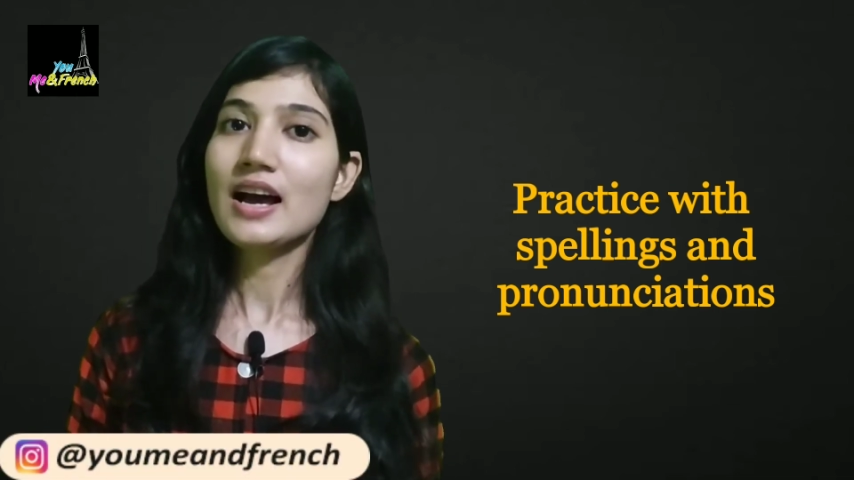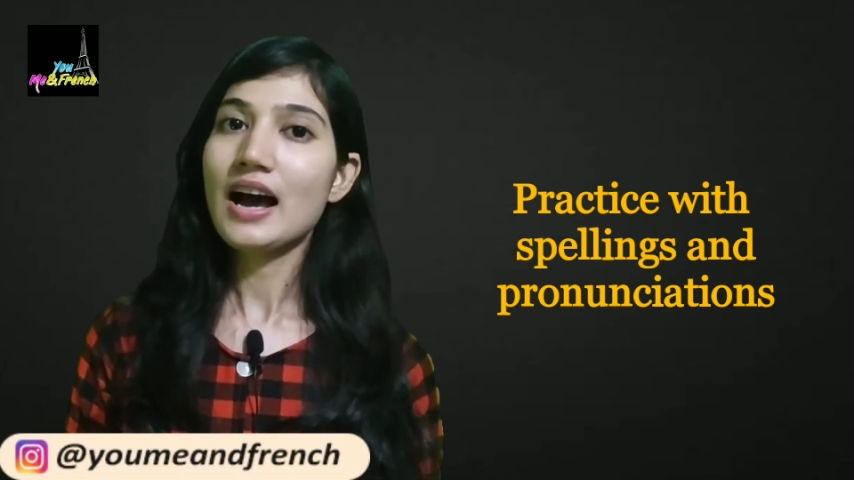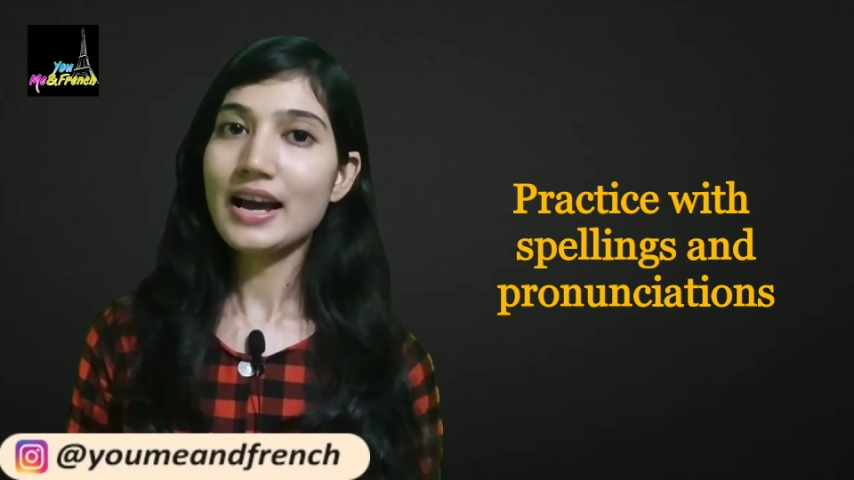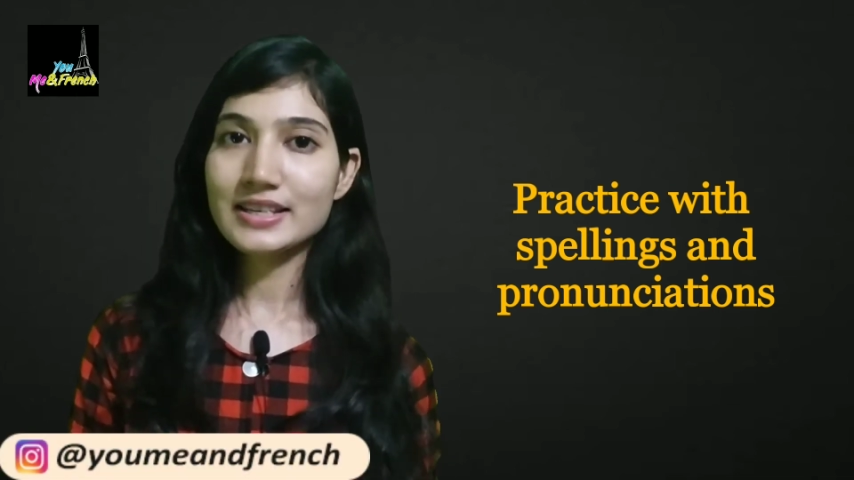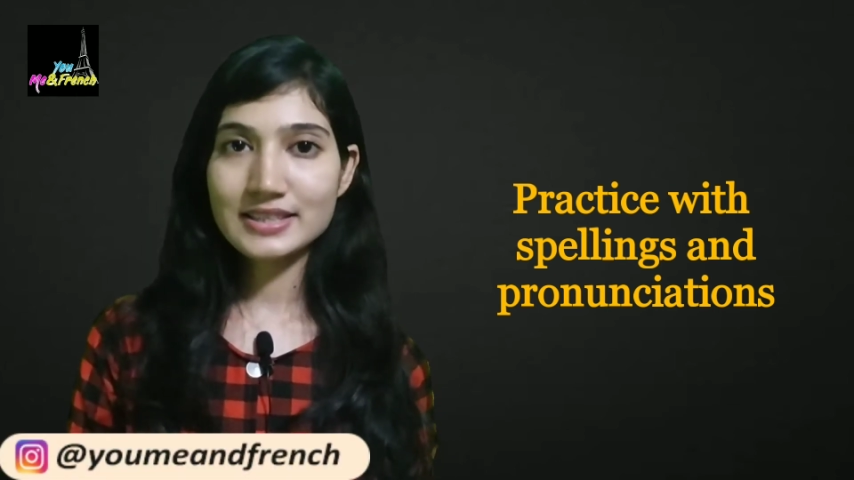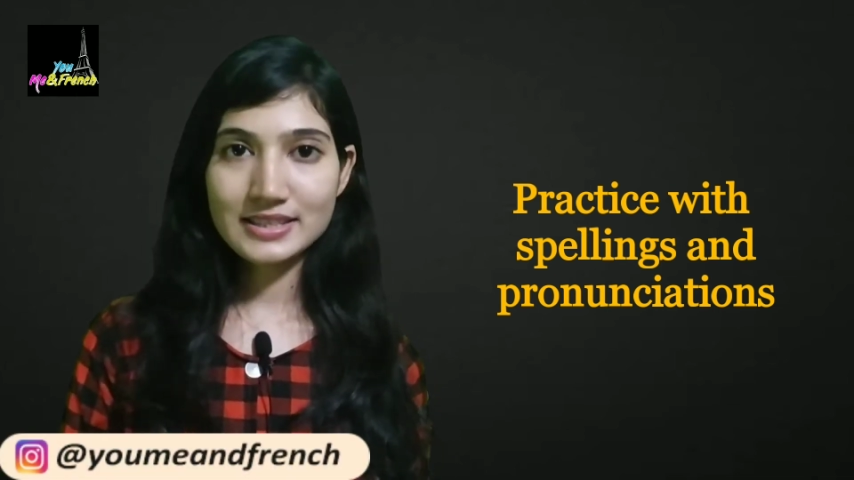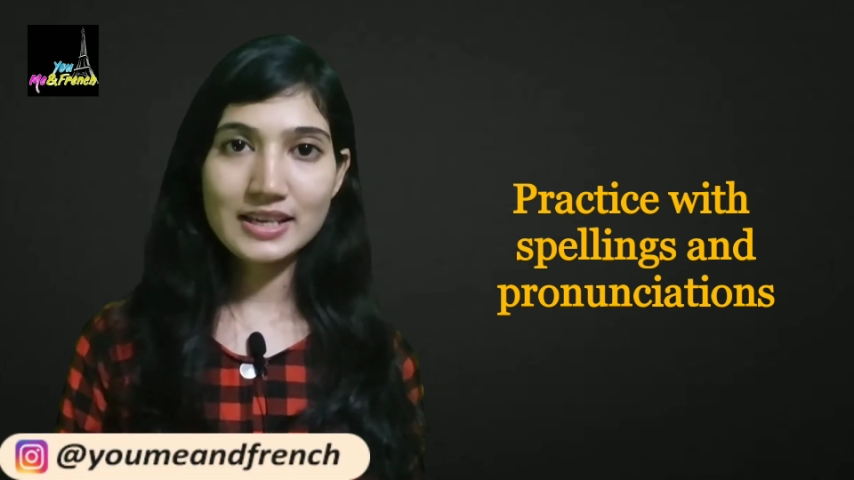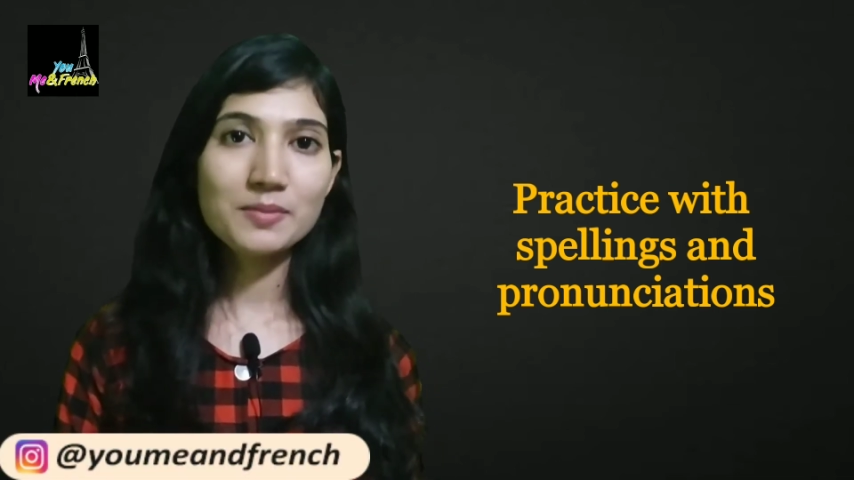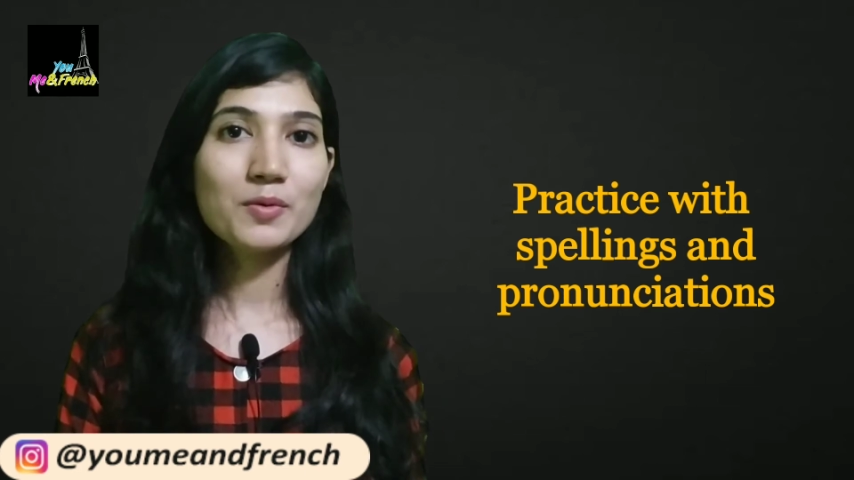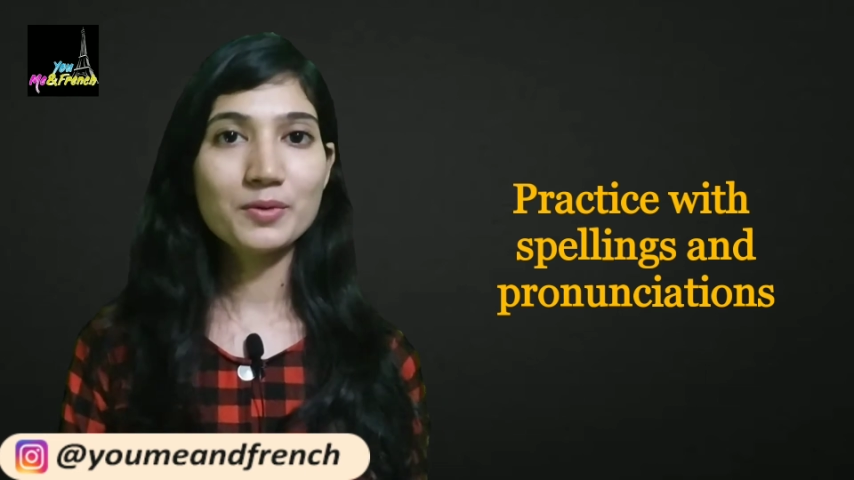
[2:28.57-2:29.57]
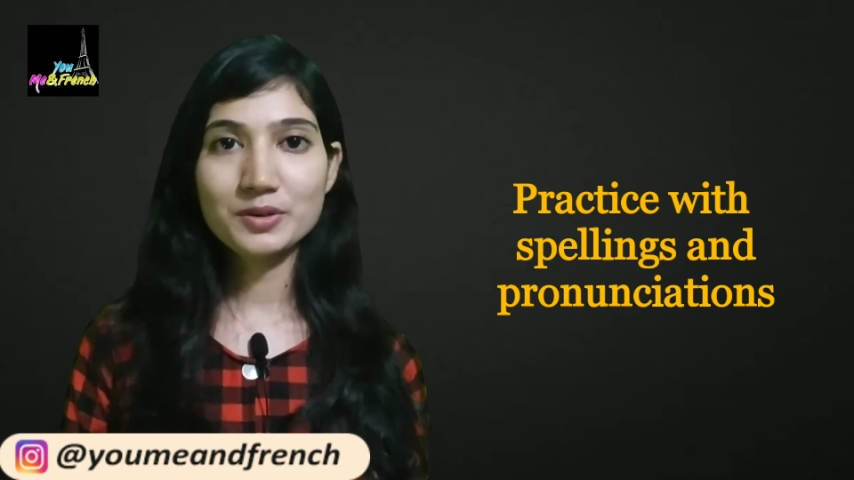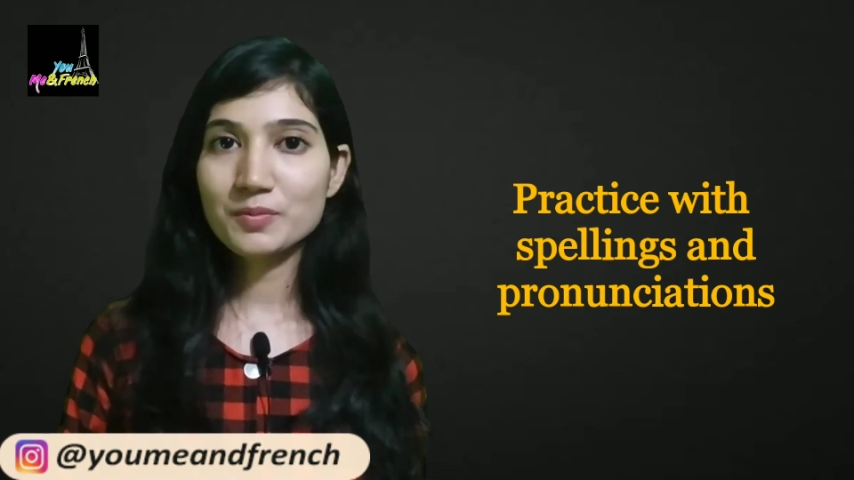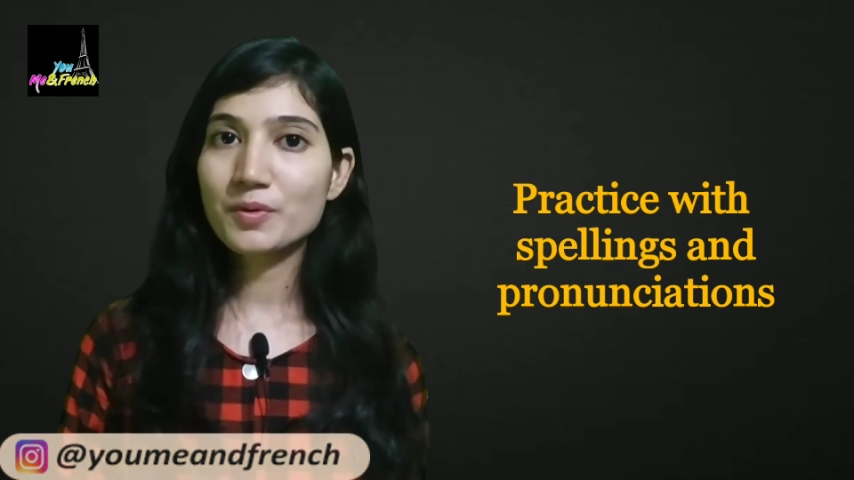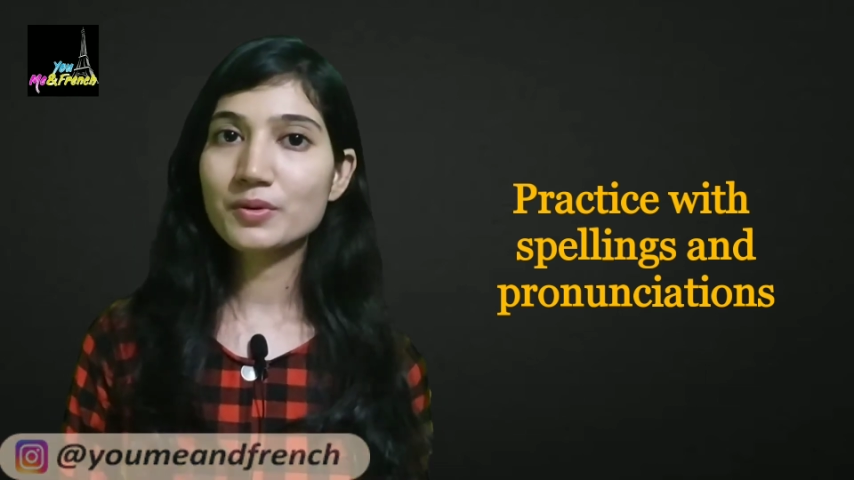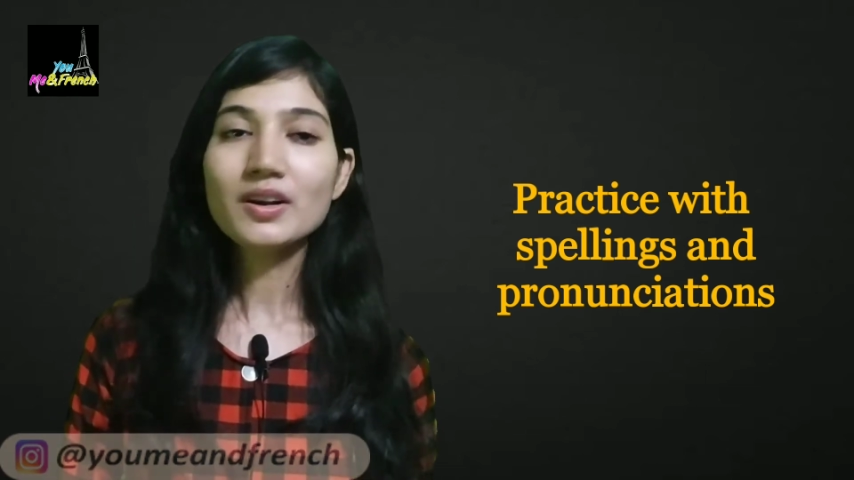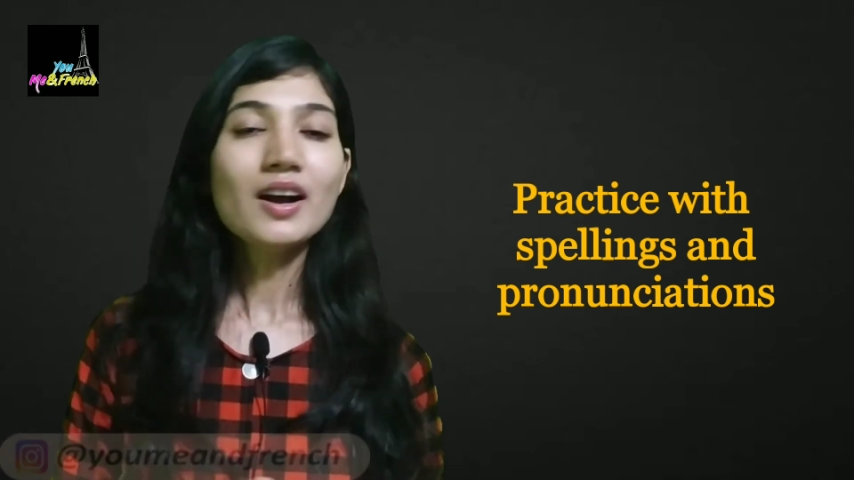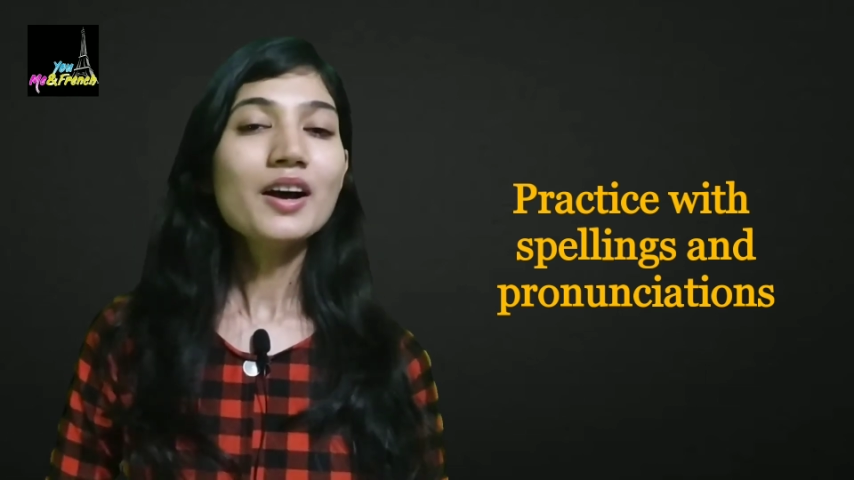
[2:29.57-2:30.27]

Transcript: I say more and more,